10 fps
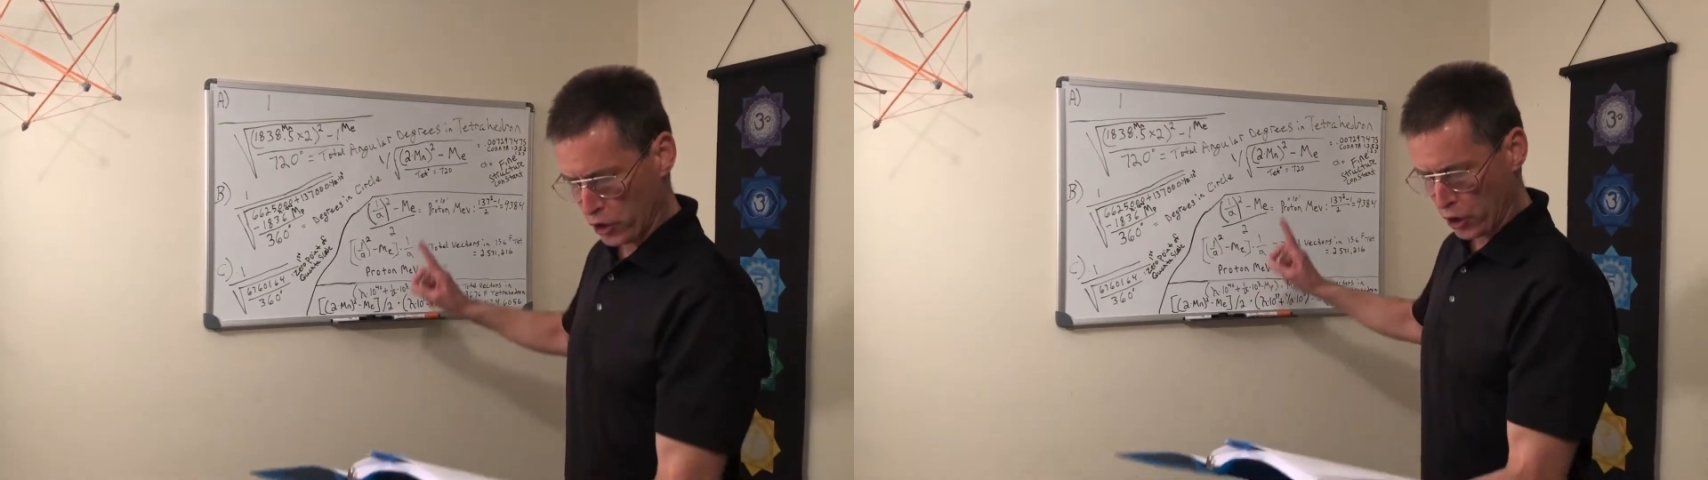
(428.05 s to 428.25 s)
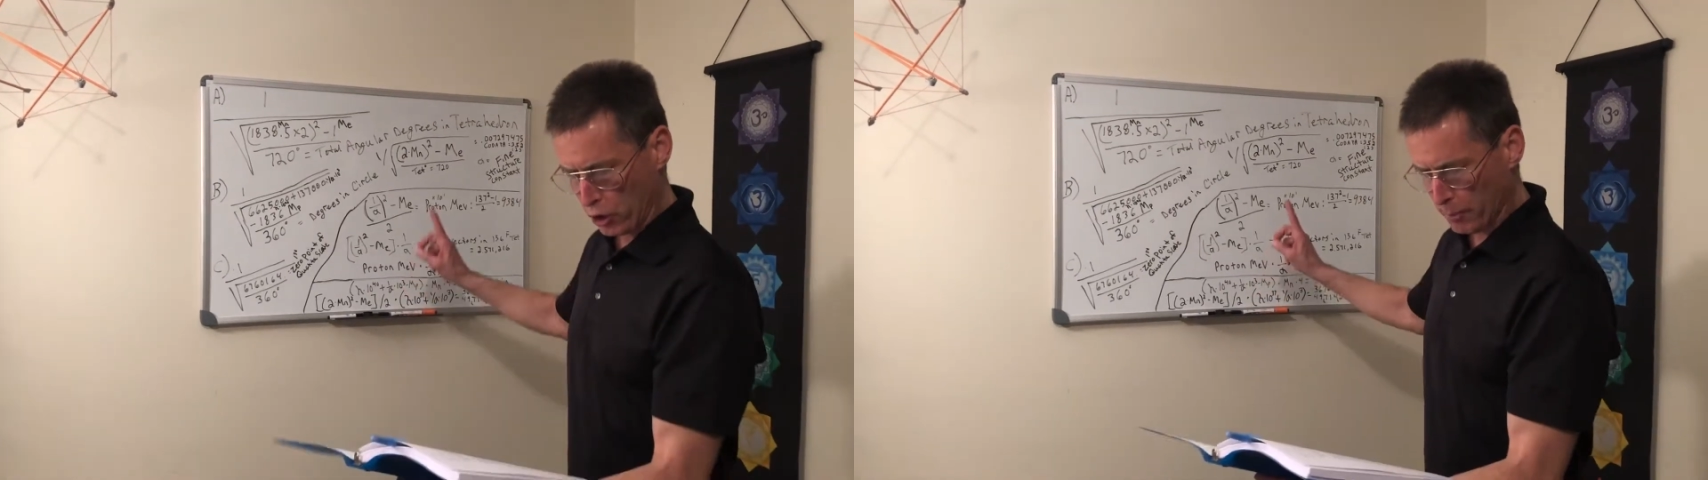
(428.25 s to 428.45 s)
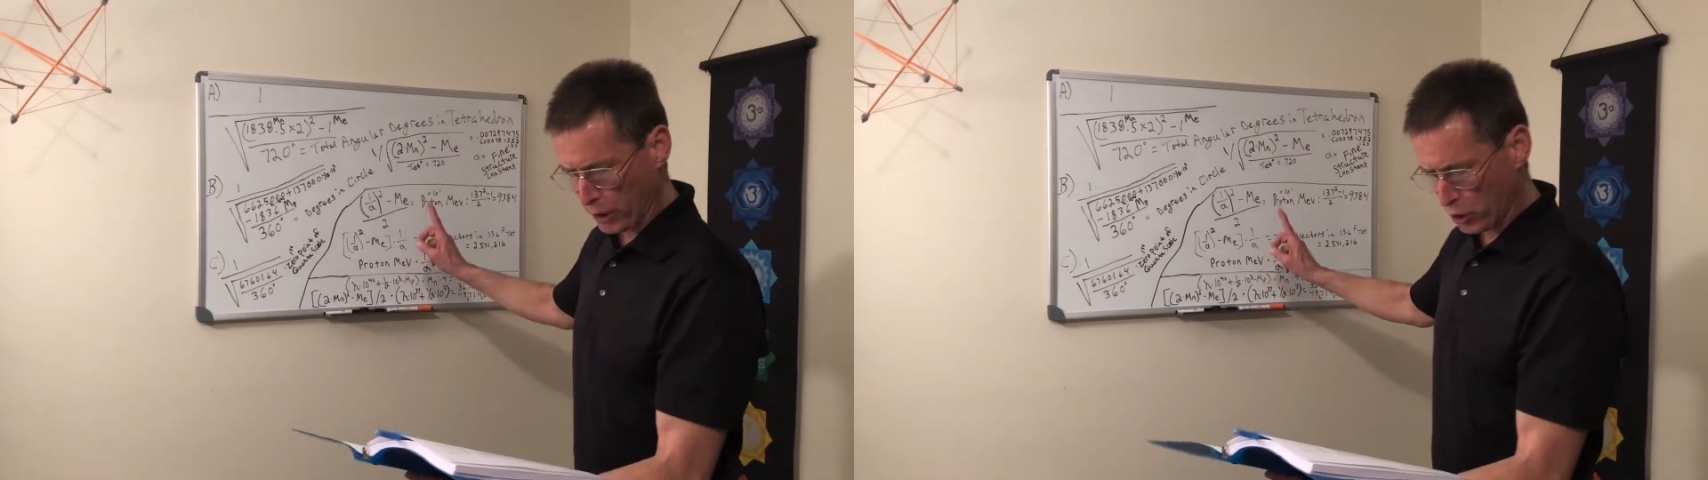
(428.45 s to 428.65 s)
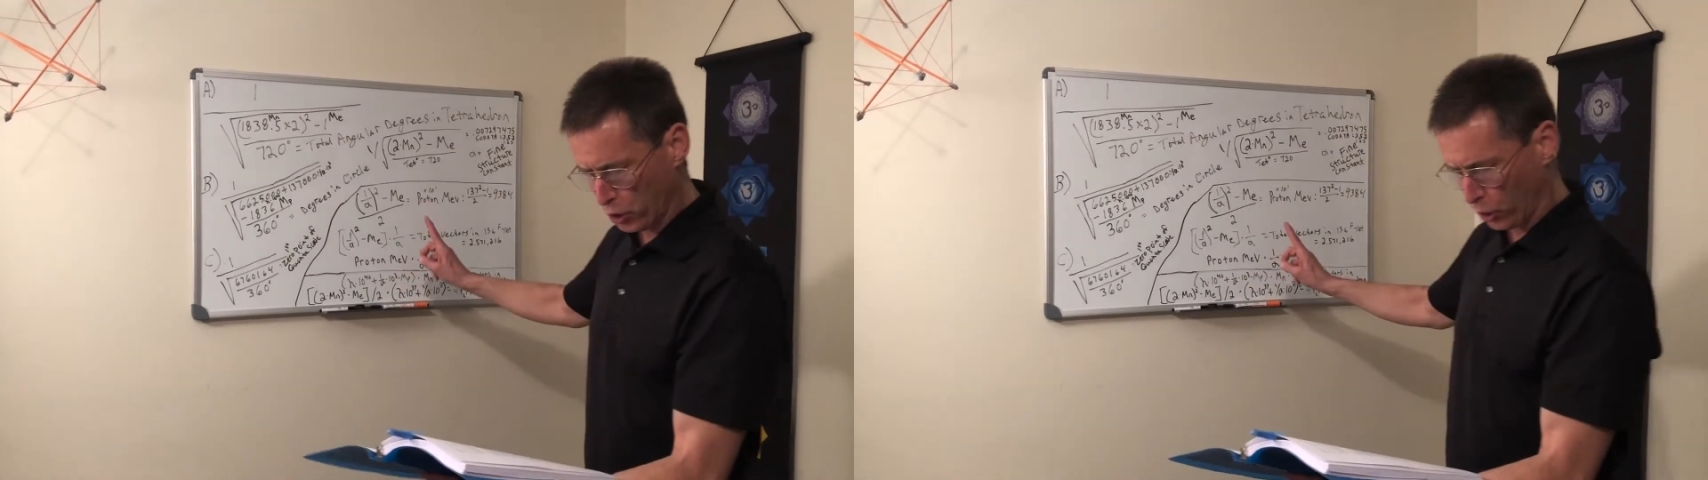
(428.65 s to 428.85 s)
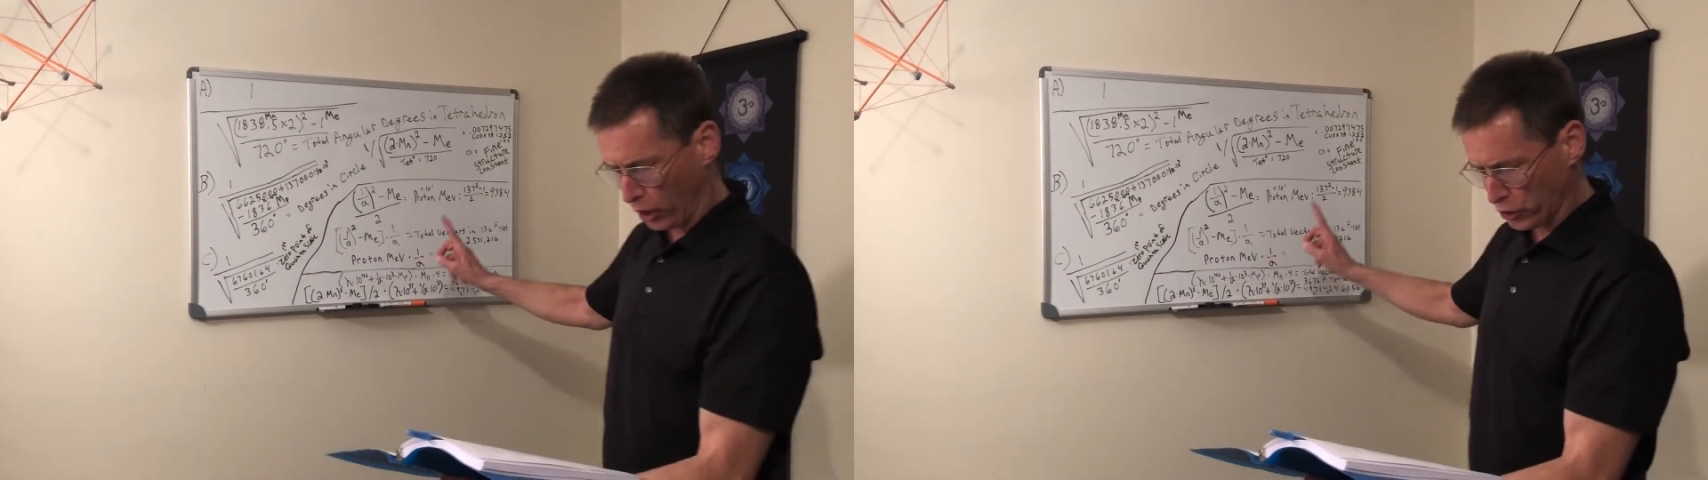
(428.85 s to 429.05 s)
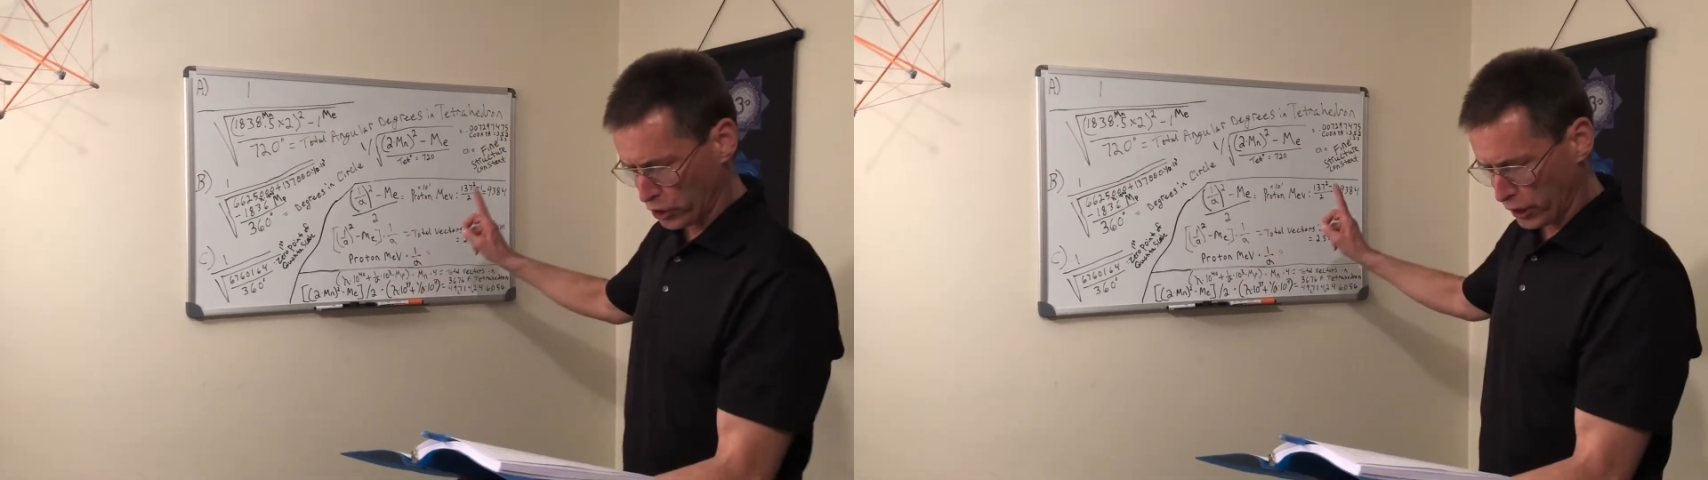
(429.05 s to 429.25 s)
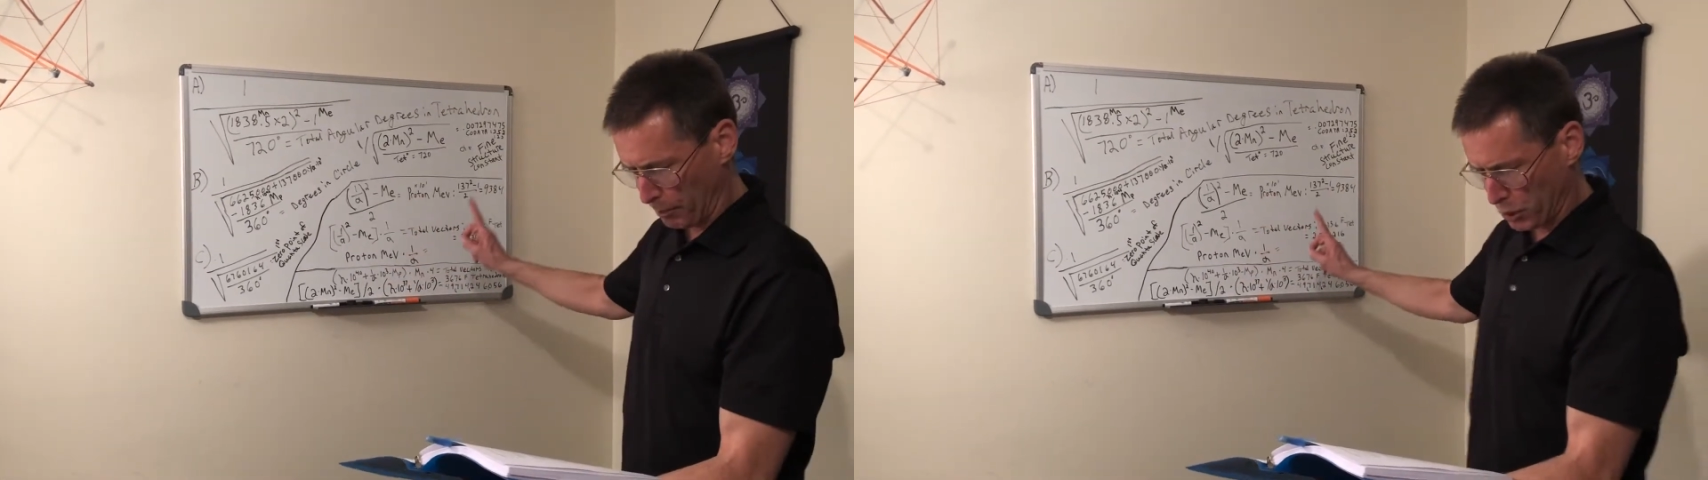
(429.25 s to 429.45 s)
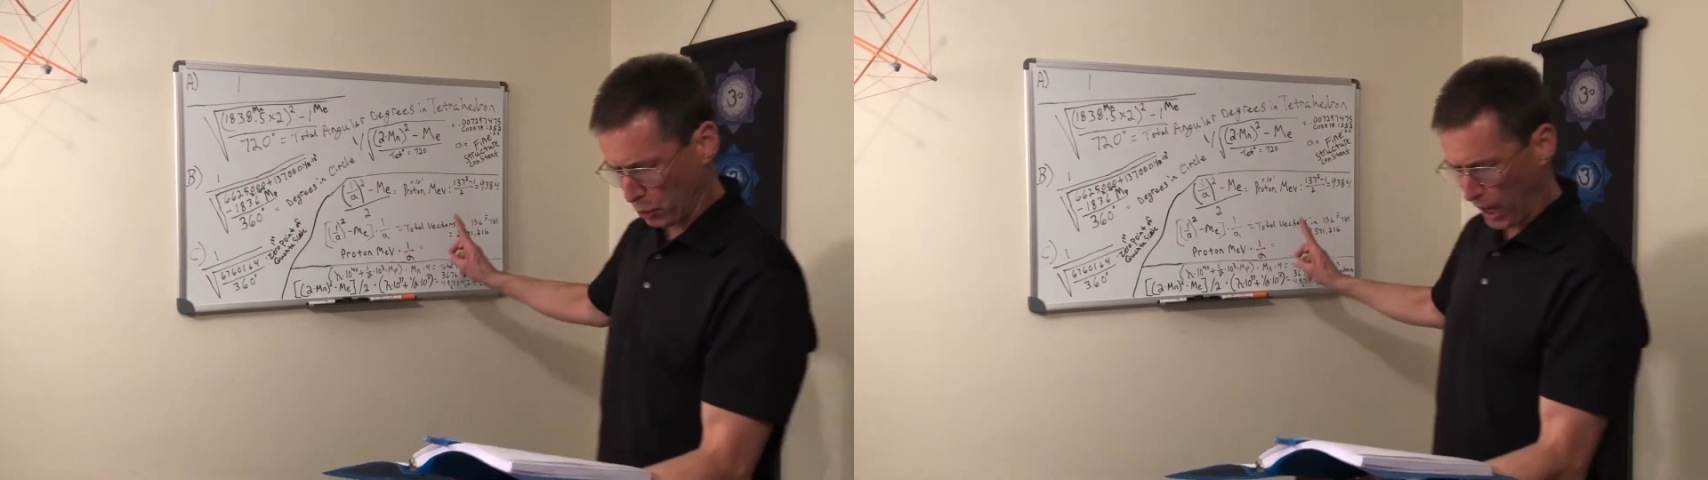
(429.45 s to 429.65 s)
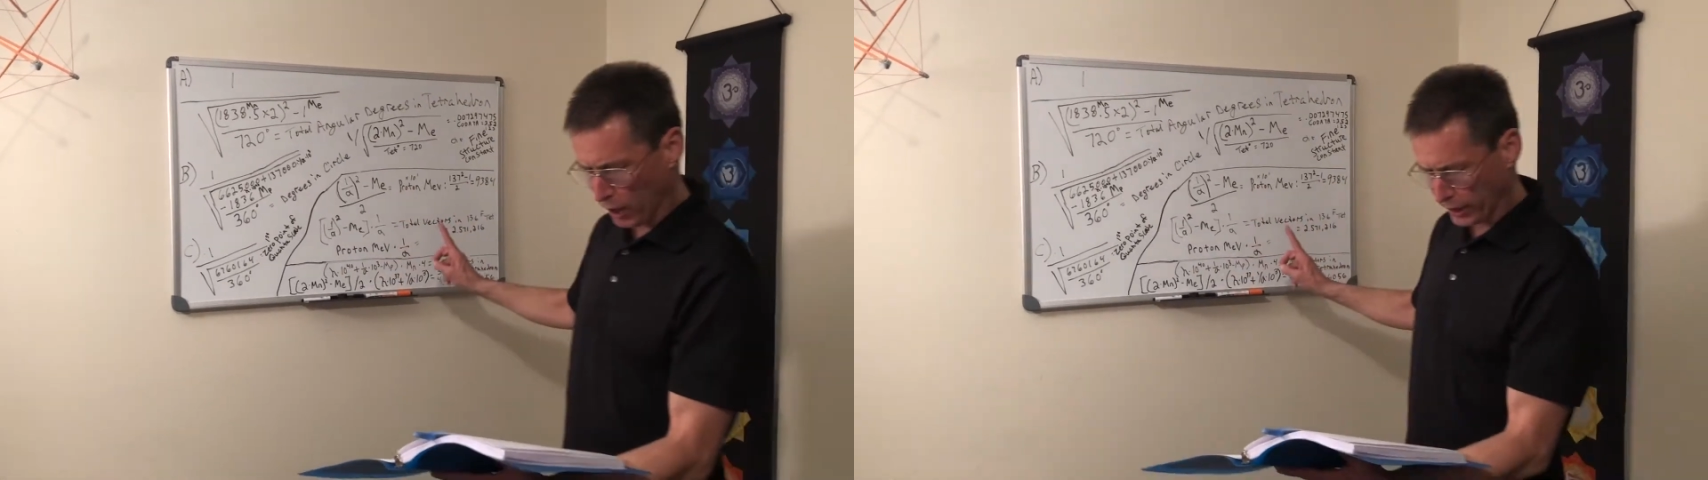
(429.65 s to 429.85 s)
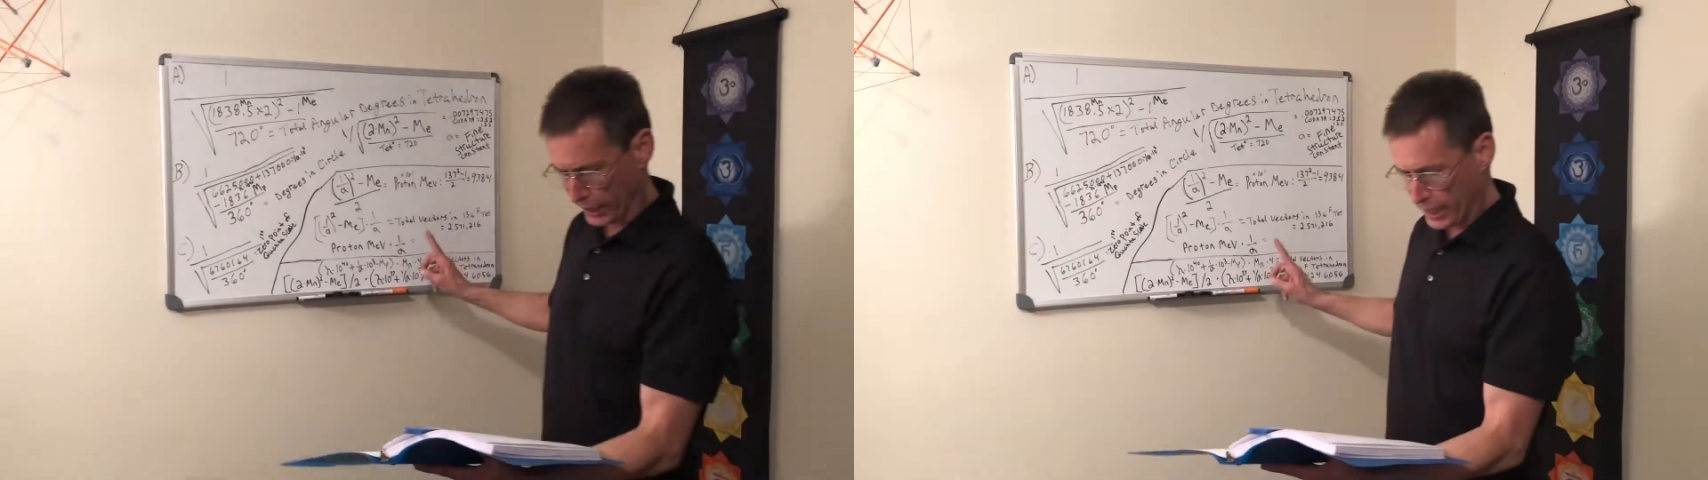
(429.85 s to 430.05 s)
geometrical
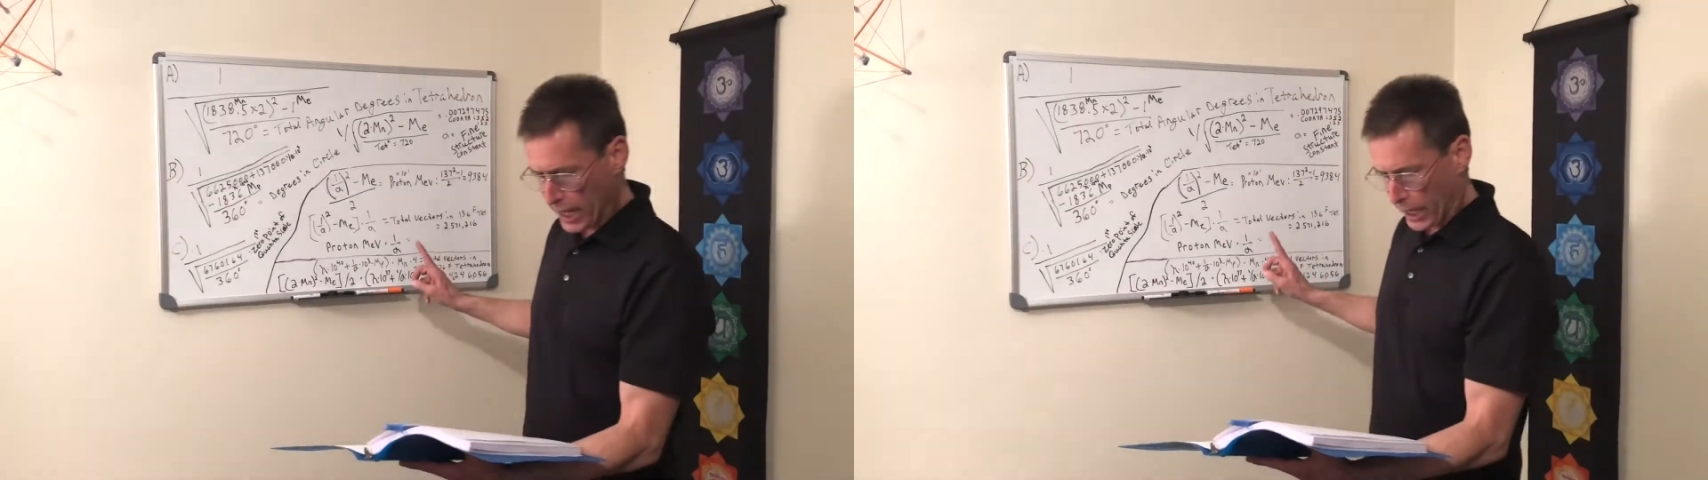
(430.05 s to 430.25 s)
conceptuality